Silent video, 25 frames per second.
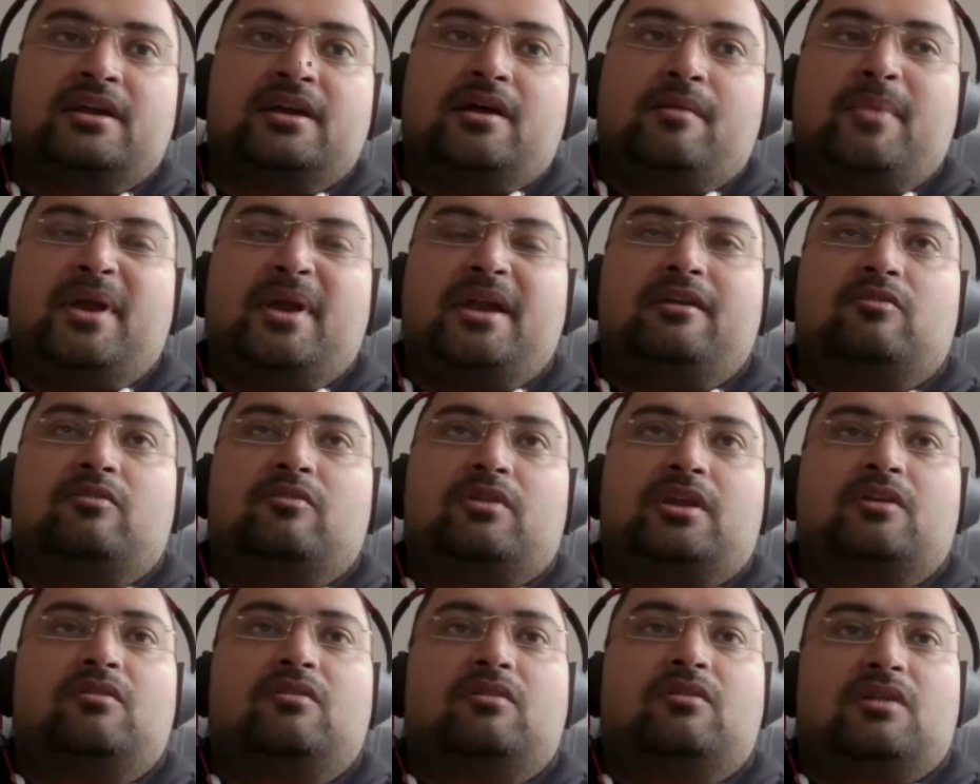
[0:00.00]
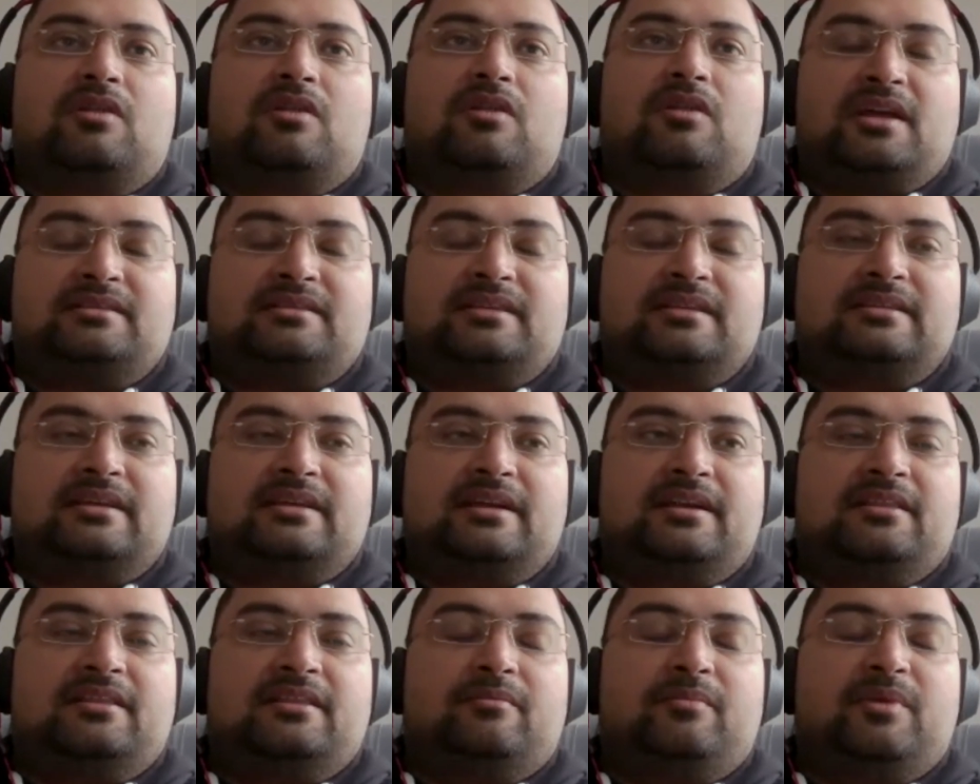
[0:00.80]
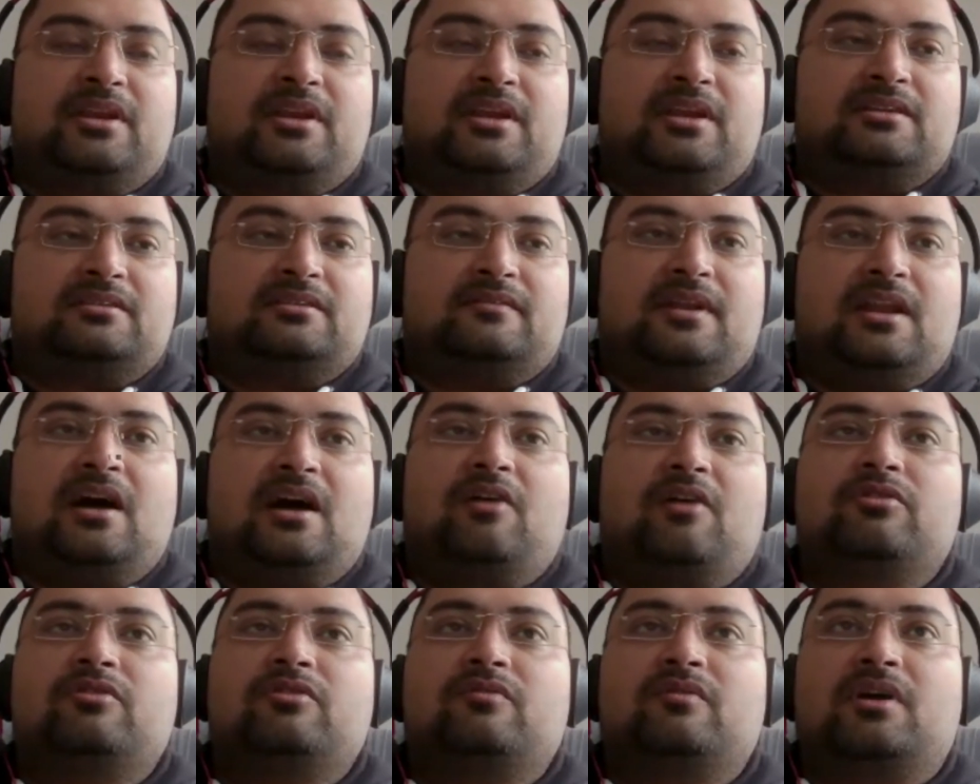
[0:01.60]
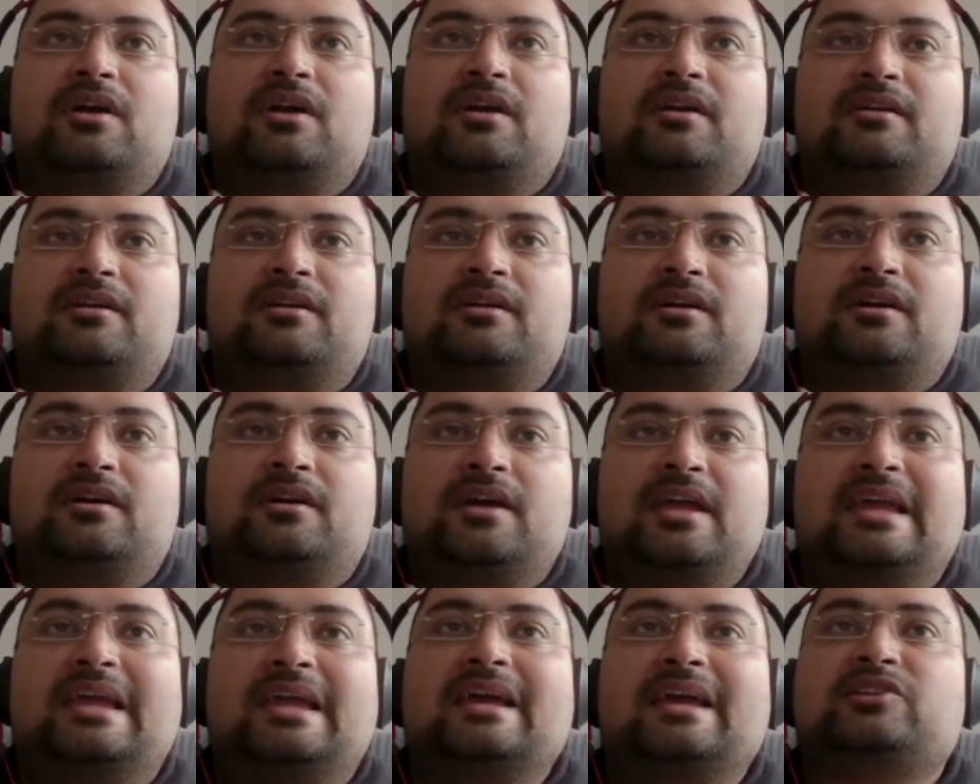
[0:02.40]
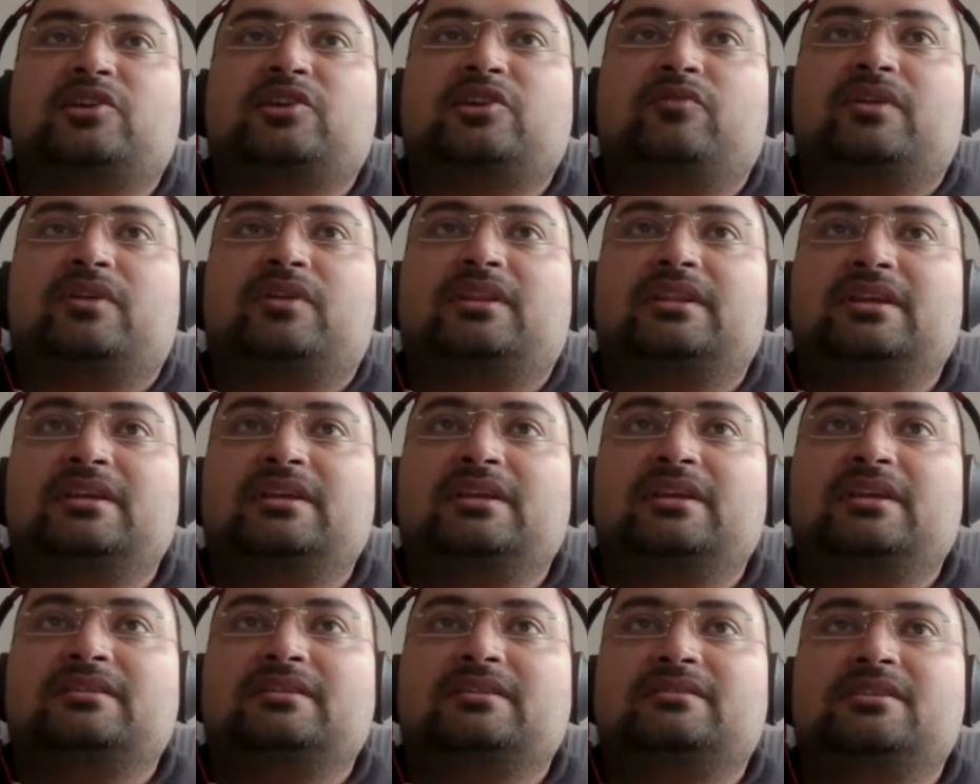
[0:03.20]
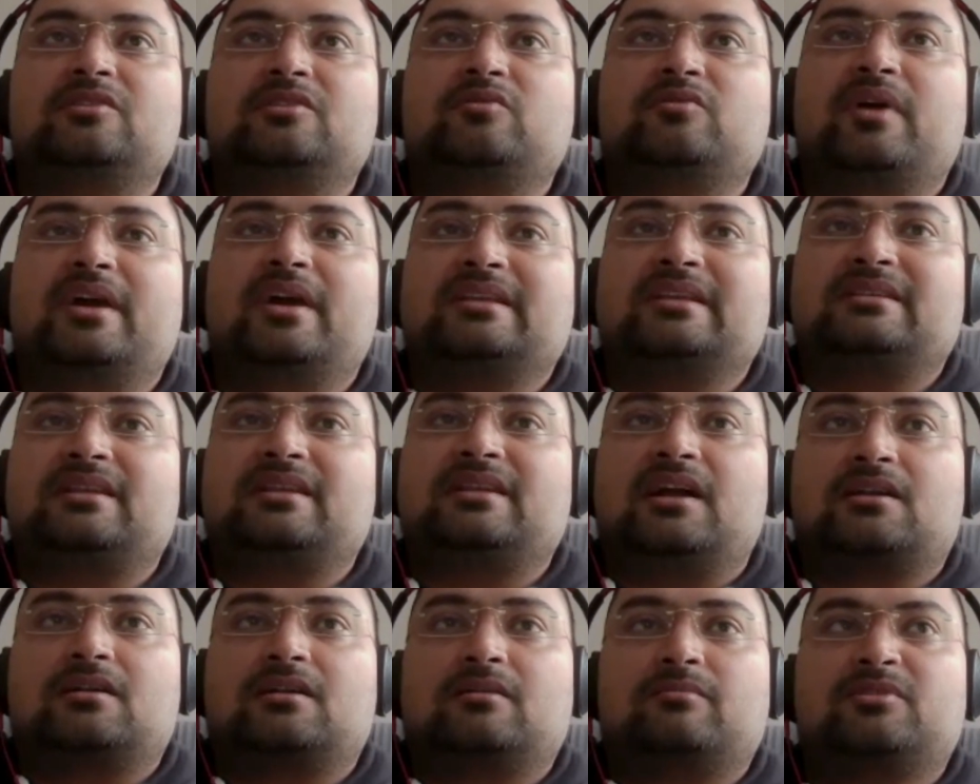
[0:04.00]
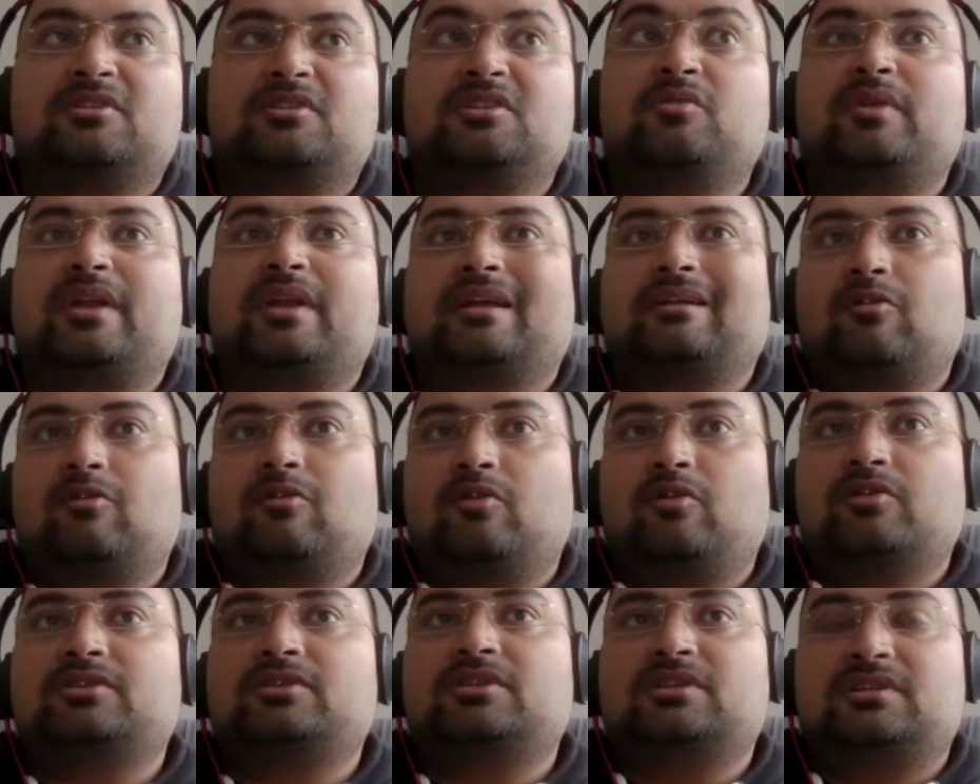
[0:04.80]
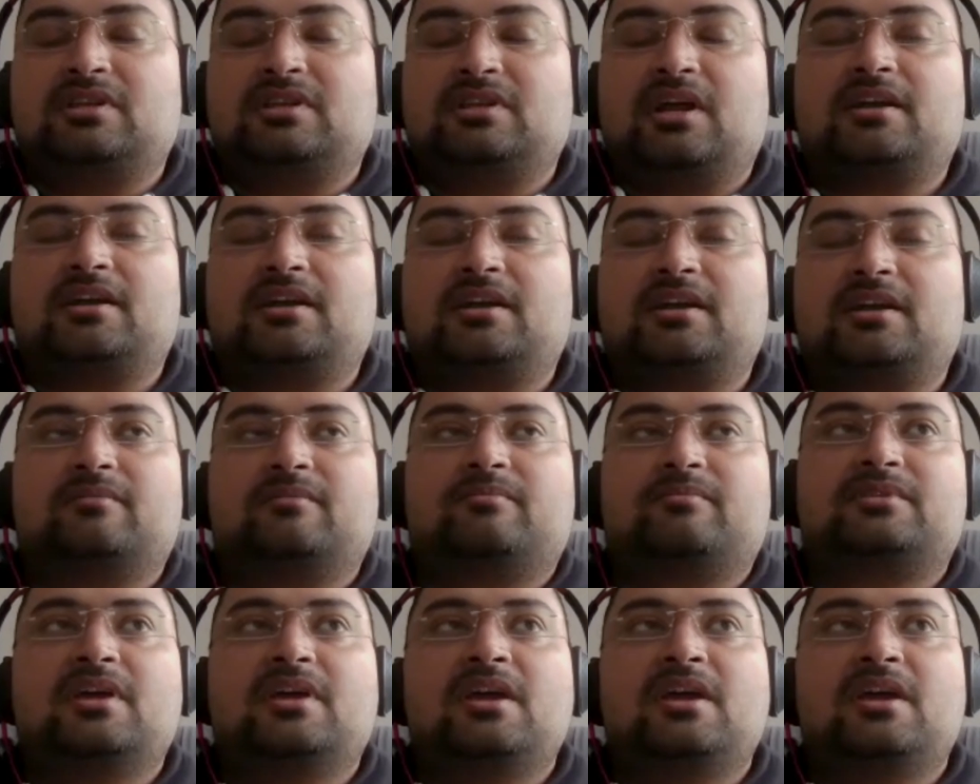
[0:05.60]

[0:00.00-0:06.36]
mentoring, or as I said in the beginning as well, how you are engaging with these new age startups, new technology startups.